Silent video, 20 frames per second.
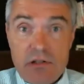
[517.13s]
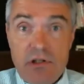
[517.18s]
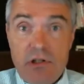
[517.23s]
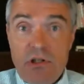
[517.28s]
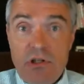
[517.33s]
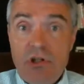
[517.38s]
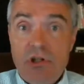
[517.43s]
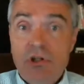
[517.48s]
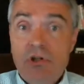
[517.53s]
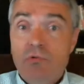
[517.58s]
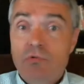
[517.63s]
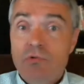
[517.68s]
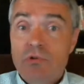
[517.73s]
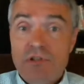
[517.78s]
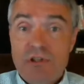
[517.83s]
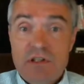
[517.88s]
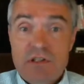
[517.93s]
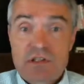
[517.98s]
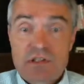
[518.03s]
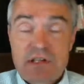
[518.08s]
you will
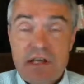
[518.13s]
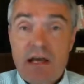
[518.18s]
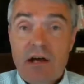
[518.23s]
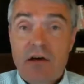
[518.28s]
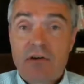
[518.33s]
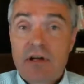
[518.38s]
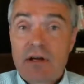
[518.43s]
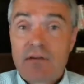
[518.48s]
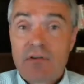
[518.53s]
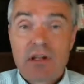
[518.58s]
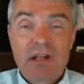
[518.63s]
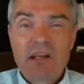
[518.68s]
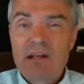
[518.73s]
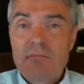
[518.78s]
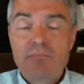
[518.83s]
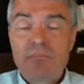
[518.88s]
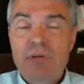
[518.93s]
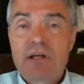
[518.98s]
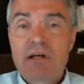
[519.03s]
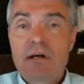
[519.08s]
discount everything. It
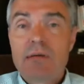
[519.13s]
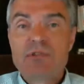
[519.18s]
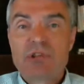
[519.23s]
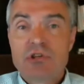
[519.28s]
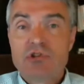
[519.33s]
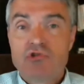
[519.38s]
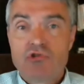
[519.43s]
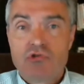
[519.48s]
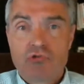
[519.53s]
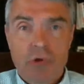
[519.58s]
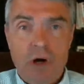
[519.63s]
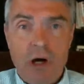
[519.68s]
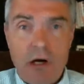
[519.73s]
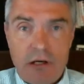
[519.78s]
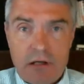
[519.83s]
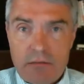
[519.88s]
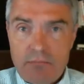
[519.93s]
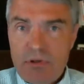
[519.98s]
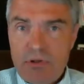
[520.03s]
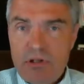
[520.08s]
becomes a
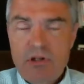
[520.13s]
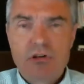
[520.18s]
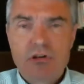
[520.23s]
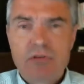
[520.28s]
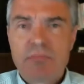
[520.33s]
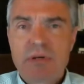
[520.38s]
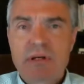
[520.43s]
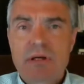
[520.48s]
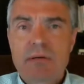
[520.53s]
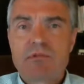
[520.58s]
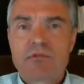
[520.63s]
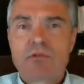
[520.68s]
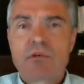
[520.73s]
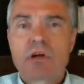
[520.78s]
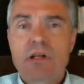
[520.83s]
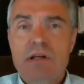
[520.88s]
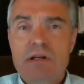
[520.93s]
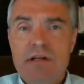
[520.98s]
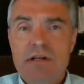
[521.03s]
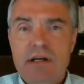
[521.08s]
drug, it becomes
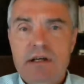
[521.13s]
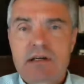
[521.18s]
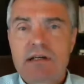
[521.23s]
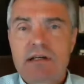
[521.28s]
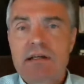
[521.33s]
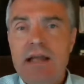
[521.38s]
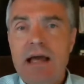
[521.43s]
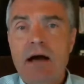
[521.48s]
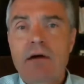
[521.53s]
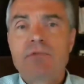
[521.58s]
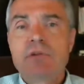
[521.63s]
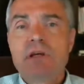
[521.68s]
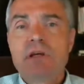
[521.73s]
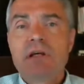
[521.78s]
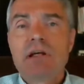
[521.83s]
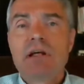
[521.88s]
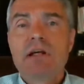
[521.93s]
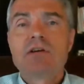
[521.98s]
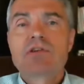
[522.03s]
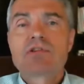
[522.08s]
very addictive. Now,
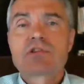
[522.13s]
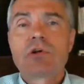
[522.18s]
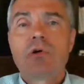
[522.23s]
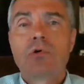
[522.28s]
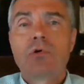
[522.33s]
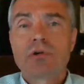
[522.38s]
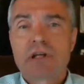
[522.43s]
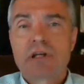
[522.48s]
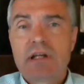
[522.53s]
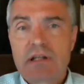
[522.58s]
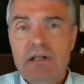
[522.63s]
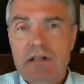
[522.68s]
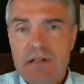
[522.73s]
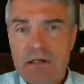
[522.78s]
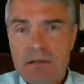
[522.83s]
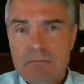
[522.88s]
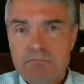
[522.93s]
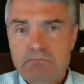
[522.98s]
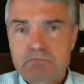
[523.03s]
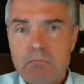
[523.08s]
here's the whole key thing
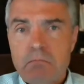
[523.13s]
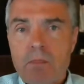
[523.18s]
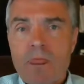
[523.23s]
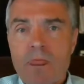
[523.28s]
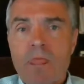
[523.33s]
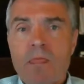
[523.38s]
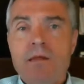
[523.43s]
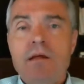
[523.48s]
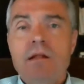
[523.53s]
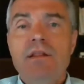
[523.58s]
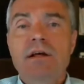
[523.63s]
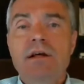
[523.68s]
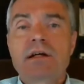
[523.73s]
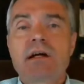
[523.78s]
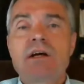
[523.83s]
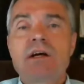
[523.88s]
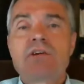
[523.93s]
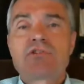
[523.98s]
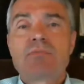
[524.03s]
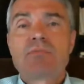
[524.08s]
the
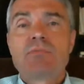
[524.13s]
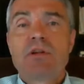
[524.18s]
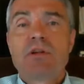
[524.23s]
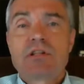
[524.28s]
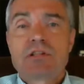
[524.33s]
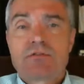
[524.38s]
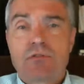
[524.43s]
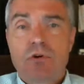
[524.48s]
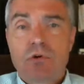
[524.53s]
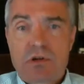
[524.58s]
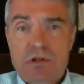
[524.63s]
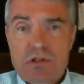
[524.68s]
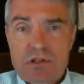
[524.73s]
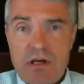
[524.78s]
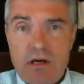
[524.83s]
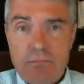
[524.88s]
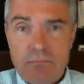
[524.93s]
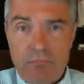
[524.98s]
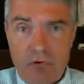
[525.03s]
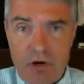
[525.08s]
customer that's focused
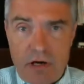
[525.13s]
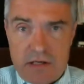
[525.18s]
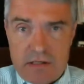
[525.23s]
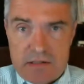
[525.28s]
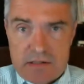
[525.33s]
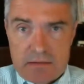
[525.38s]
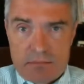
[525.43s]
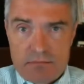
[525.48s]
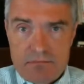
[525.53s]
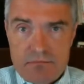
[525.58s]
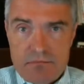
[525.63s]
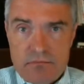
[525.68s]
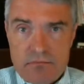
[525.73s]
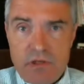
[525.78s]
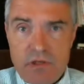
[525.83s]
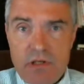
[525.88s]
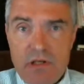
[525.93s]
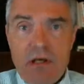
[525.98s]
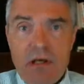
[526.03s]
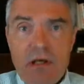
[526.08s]
on price.
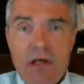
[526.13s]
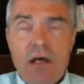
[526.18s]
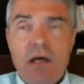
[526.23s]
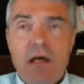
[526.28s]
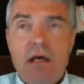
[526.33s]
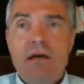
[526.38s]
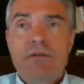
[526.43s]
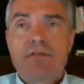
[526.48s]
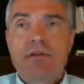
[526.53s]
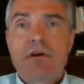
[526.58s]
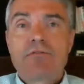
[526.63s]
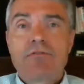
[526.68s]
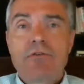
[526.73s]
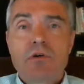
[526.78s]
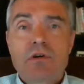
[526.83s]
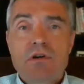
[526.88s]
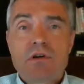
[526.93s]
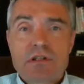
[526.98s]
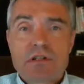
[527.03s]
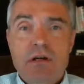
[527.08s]
If they're
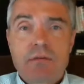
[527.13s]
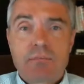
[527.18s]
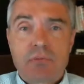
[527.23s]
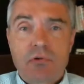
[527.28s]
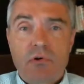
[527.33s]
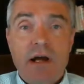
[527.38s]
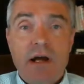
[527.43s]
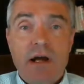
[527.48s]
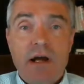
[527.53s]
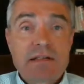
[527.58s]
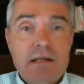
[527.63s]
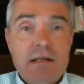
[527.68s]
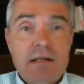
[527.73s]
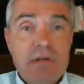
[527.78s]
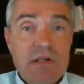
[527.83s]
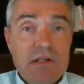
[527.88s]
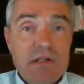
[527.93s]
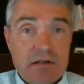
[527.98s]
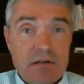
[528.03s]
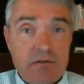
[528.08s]
focused on price, that
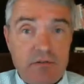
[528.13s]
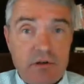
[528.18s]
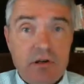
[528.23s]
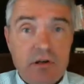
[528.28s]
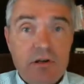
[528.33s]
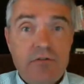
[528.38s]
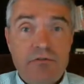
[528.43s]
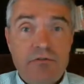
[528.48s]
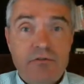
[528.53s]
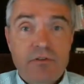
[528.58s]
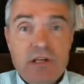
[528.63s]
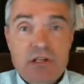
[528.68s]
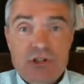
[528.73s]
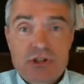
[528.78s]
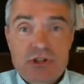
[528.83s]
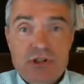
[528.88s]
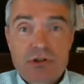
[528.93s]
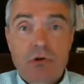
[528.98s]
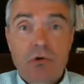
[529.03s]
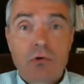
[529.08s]
means they're very
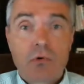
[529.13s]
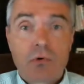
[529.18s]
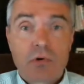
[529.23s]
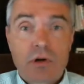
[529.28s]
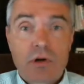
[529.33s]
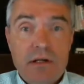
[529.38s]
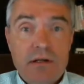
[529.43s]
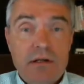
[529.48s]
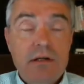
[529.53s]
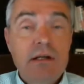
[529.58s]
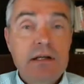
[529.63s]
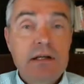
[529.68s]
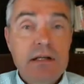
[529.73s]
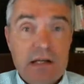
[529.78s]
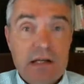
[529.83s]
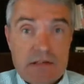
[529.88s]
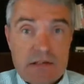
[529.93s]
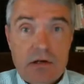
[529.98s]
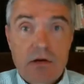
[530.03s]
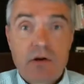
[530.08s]
feature oriented. And
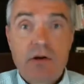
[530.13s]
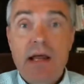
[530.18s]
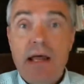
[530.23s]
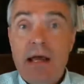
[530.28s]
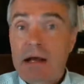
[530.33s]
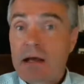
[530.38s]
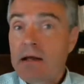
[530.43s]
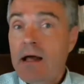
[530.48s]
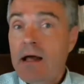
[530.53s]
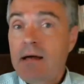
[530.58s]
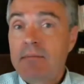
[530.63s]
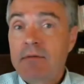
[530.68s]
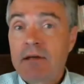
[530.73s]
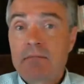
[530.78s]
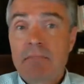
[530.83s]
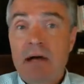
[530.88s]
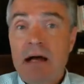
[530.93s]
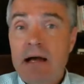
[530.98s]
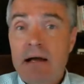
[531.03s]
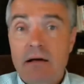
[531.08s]
yes, they're an economic
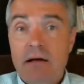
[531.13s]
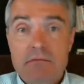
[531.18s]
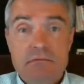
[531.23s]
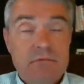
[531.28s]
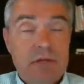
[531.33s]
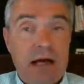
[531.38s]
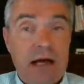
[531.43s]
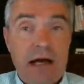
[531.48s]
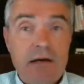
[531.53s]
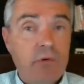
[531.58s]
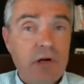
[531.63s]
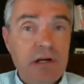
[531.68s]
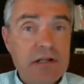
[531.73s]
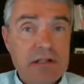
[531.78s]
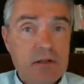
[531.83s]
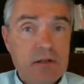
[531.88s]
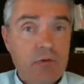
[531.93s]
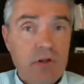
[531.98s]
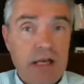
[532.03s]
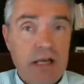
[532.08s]
buyer. I don't want to
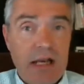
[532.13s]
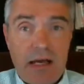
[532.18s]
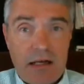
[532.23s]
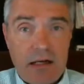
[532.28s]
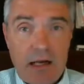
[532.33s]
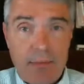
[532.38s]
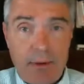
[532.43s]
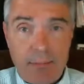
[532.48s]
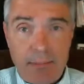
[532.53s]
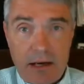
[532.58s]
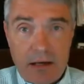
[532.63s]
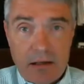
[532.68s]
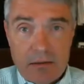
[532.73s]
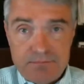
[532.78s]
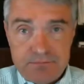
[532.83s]
deal with an economic buyer,